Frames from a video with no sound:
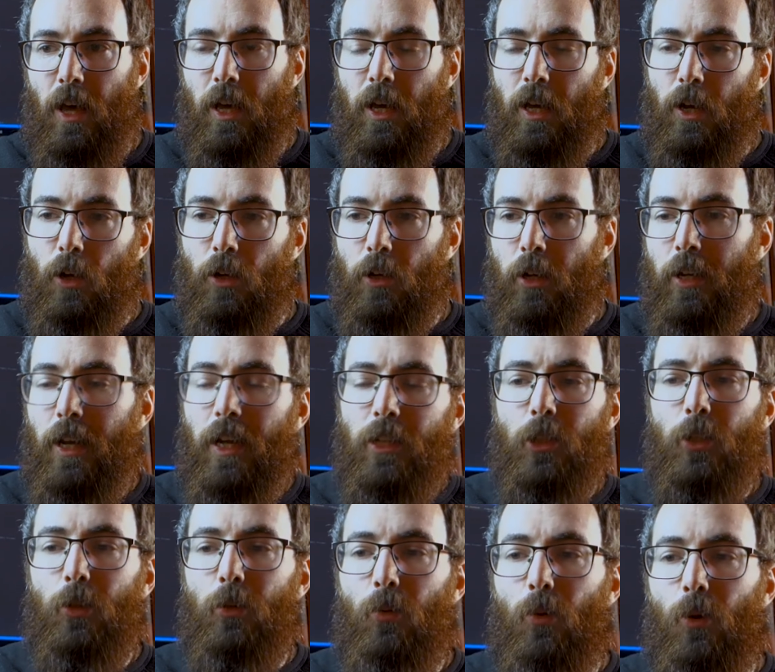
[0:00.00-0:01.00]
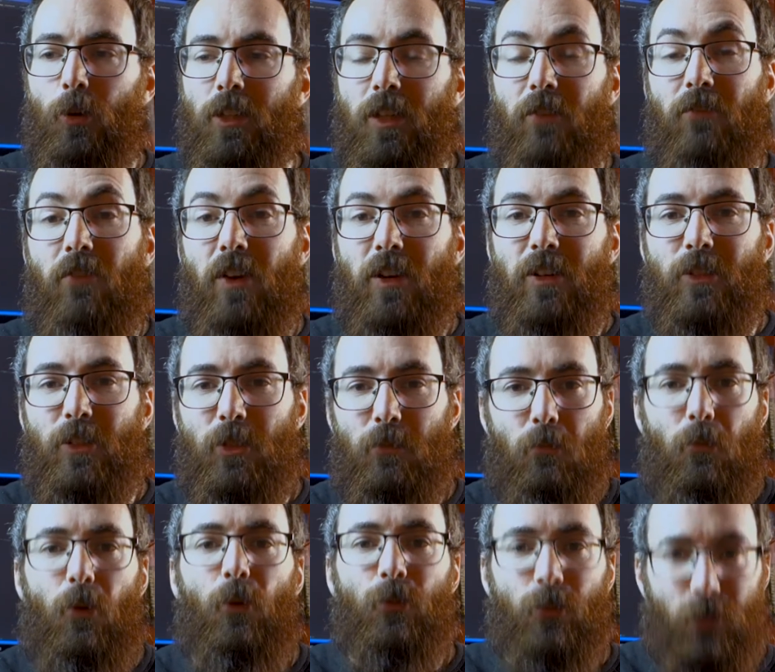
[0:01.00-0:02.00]
It actually was a very
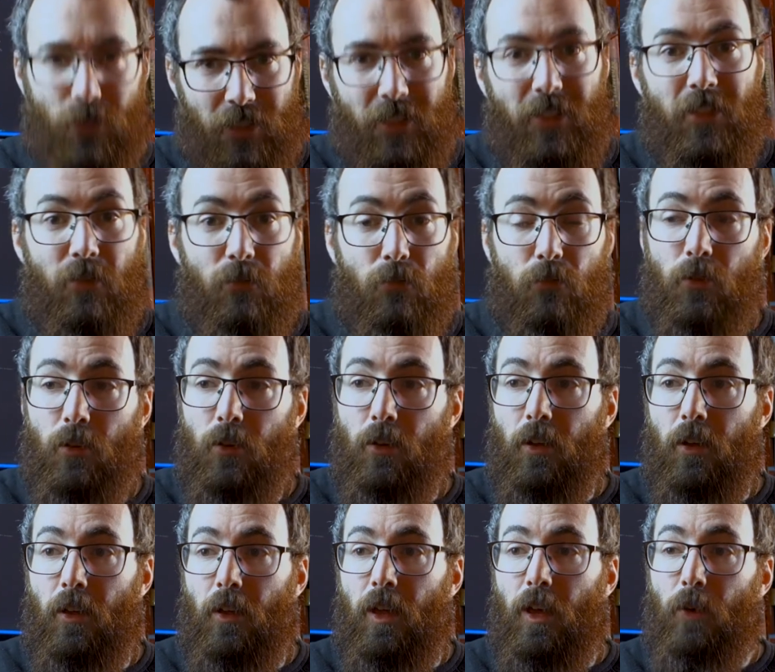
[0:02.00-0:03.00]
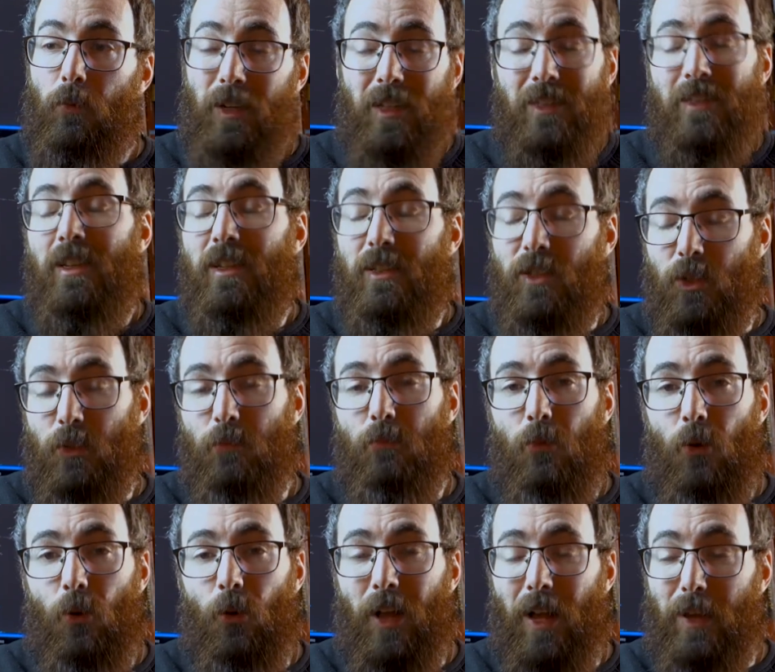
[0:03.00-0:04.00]
small team. And when I say
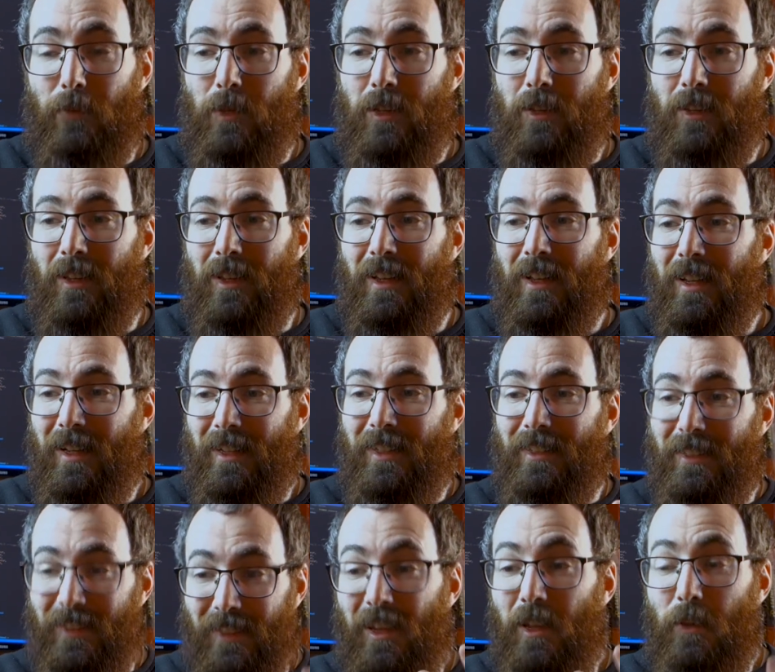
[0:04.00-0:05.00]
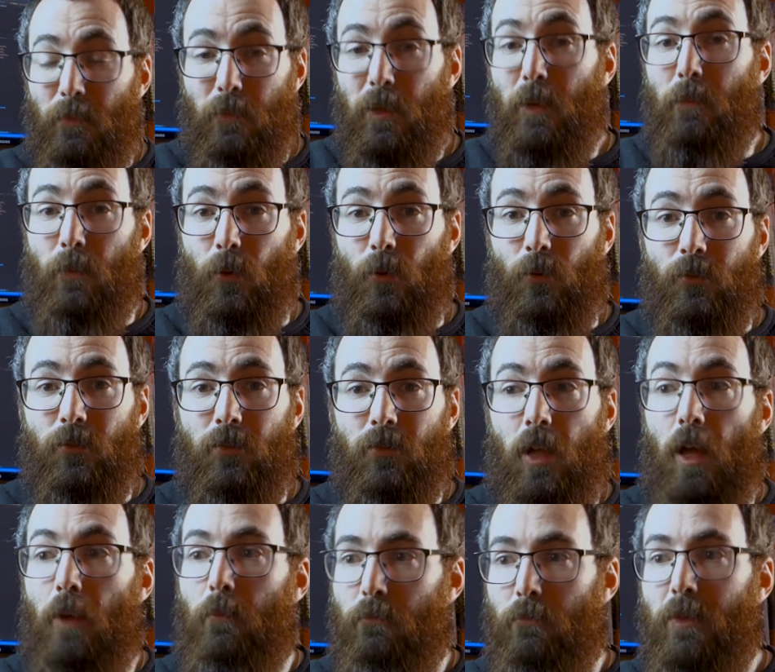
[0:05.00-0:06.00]
small, I mean 3 people,
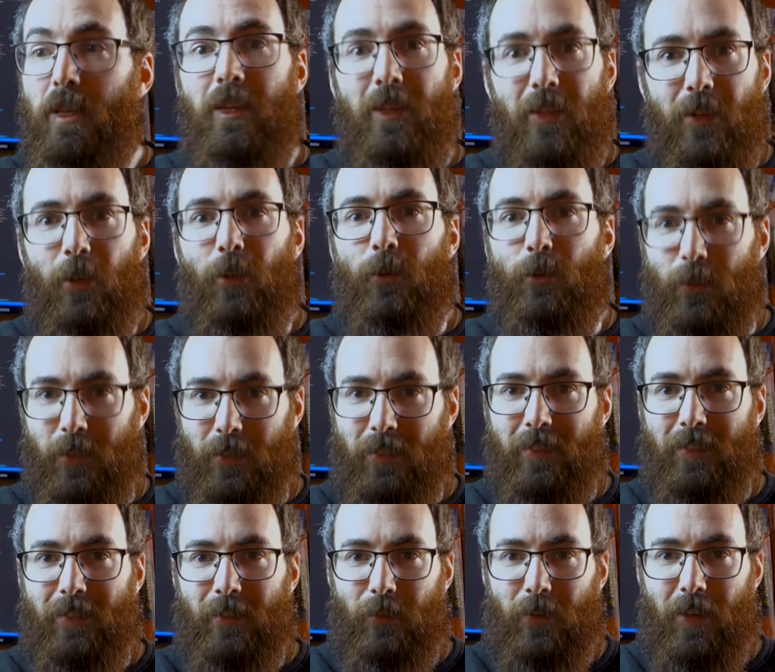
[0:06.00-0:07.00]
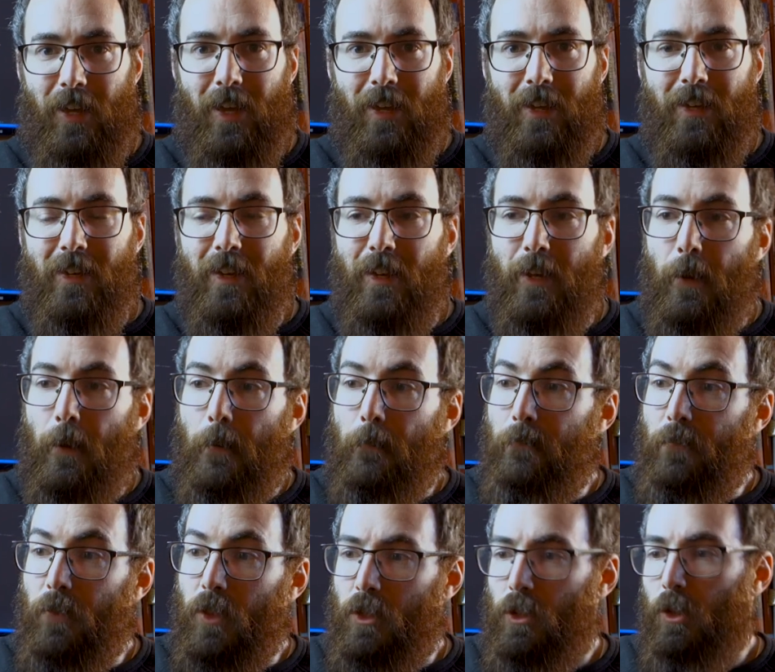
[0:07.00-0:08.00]
me included, okay?
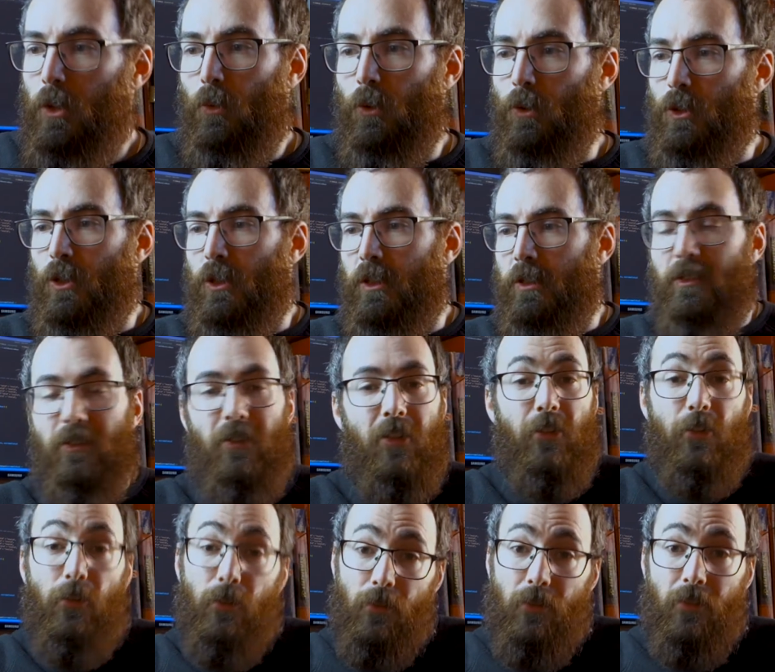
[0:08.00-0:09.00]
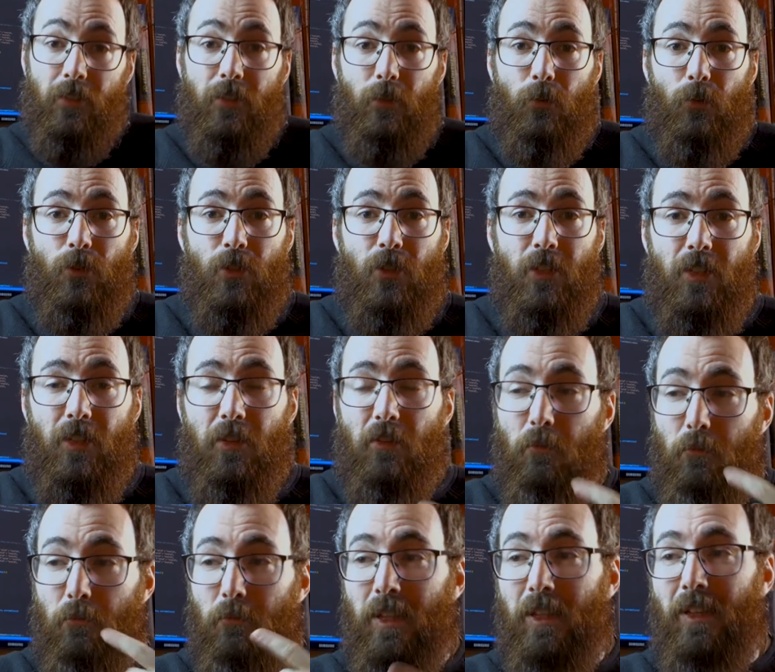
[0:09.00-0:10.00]
So there was the senior, there was the
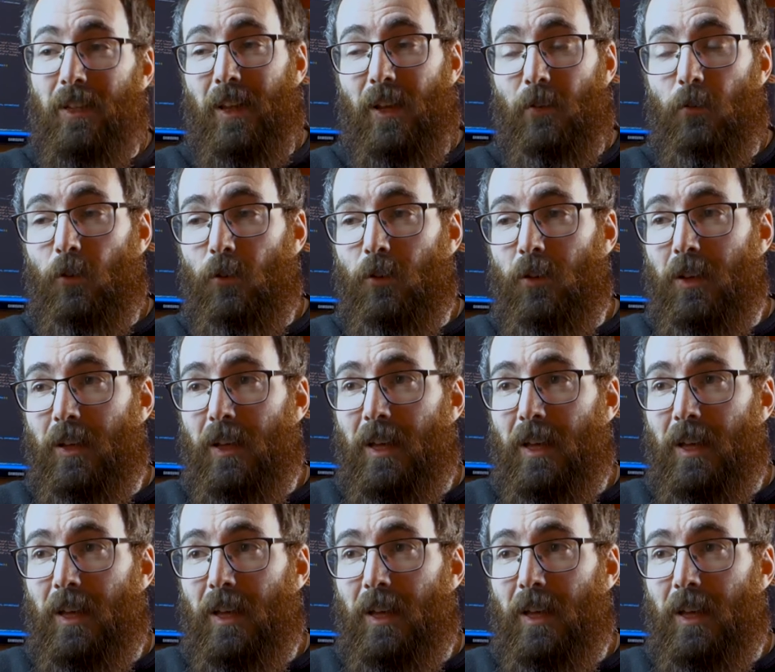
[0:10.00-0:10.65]
mid-level,